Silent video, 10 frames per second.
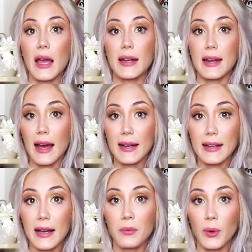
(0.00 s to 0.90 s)

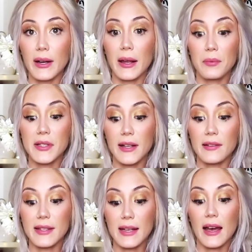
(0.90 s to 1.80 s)
99.9%
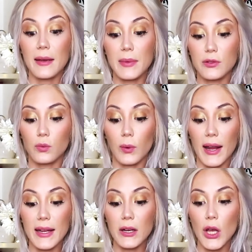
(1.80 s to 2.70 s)
of the time it's
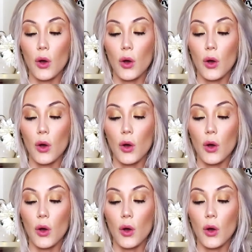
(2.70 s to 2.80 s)
right.